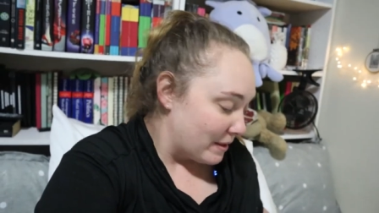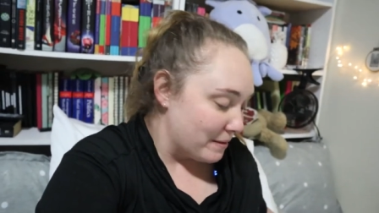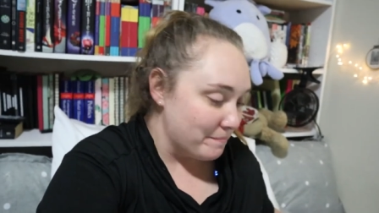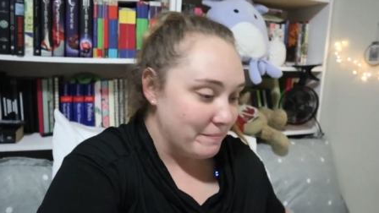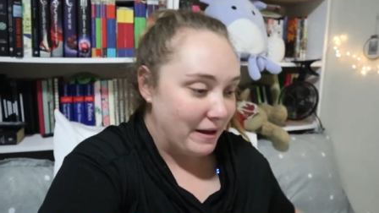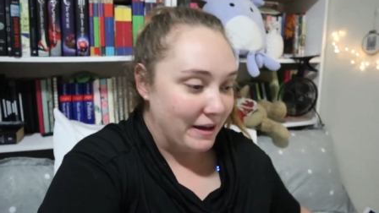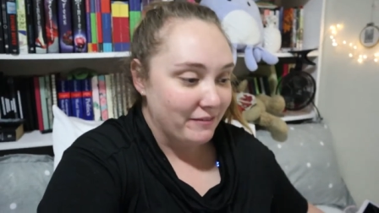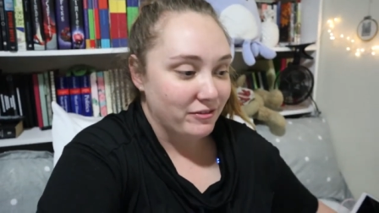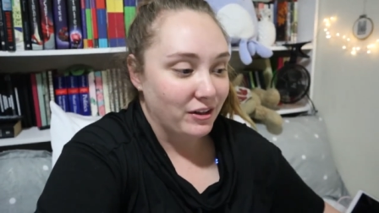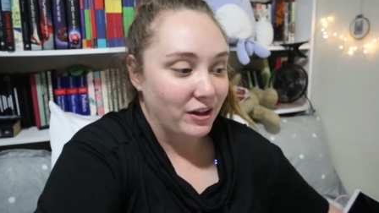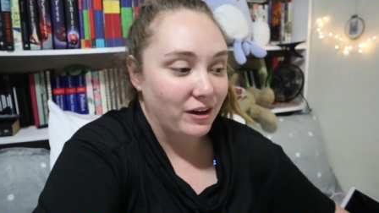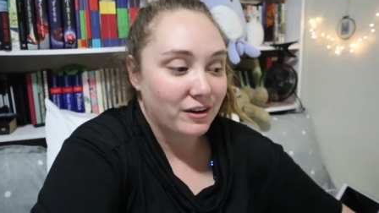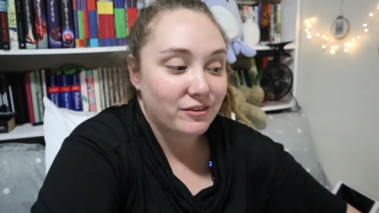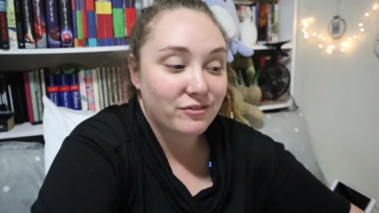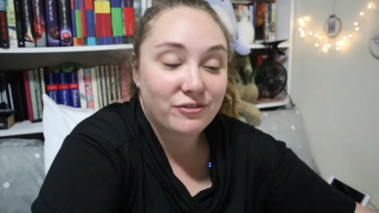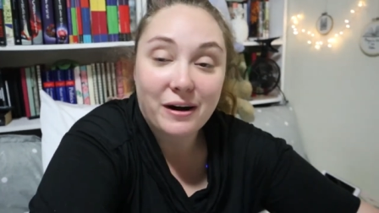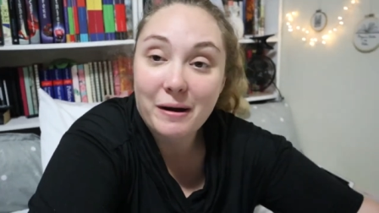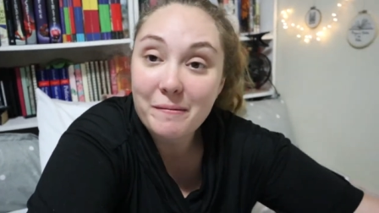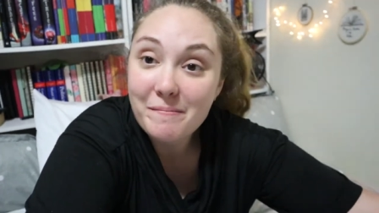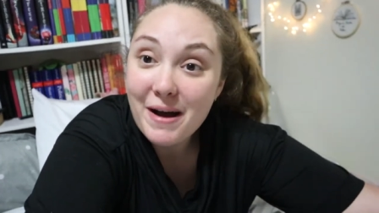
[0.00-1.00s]
my vlog
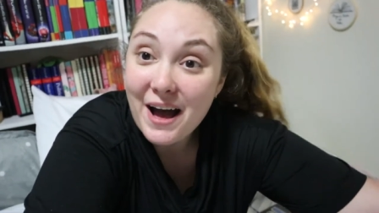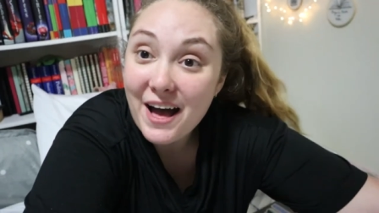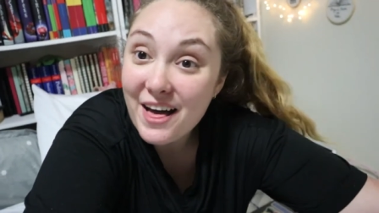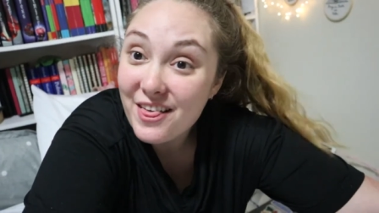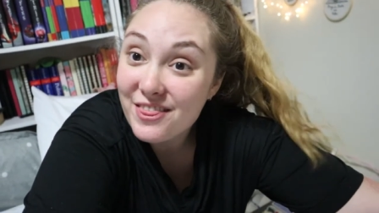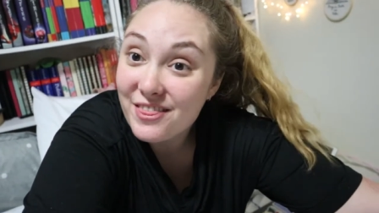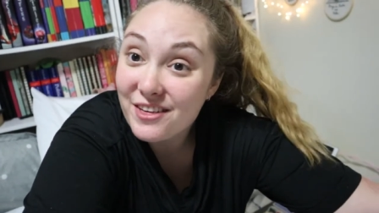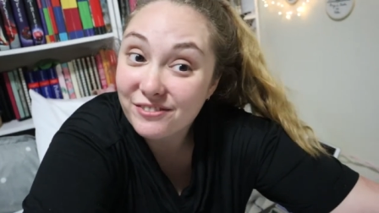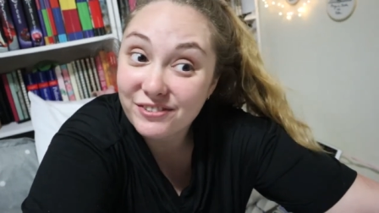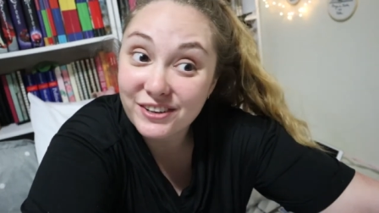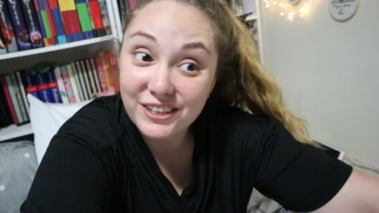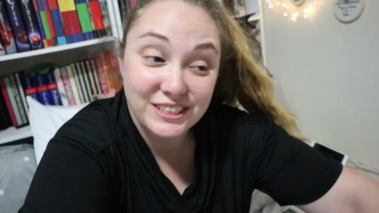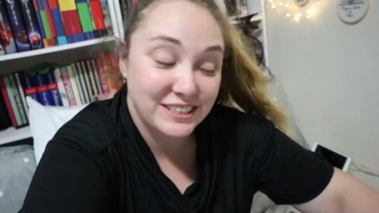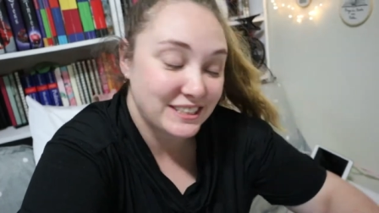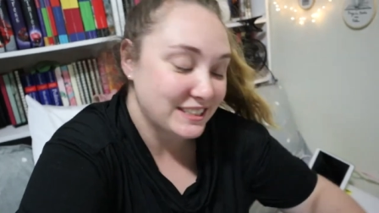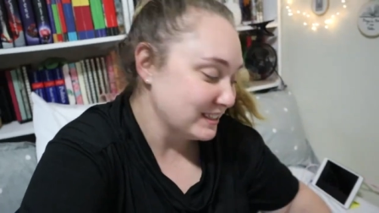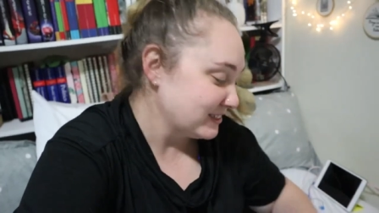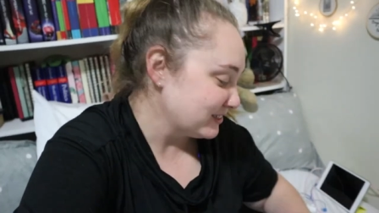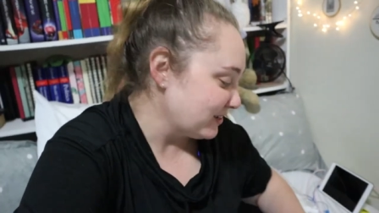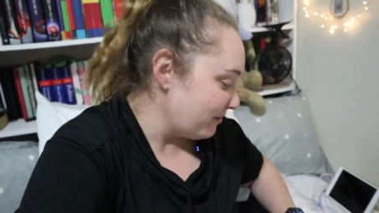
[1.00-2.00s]
from the
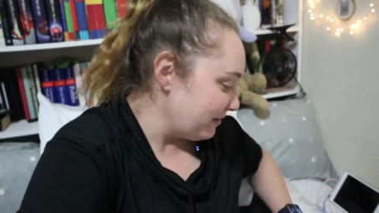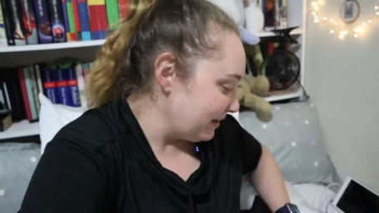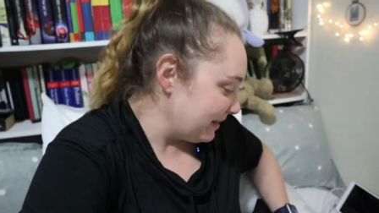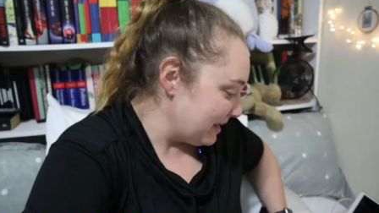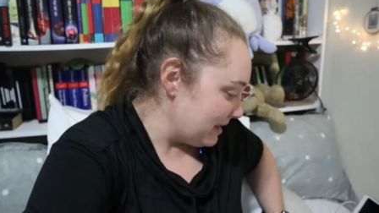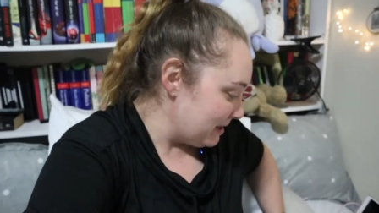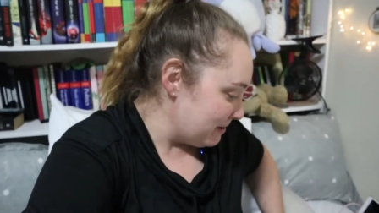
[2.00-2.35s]
first is going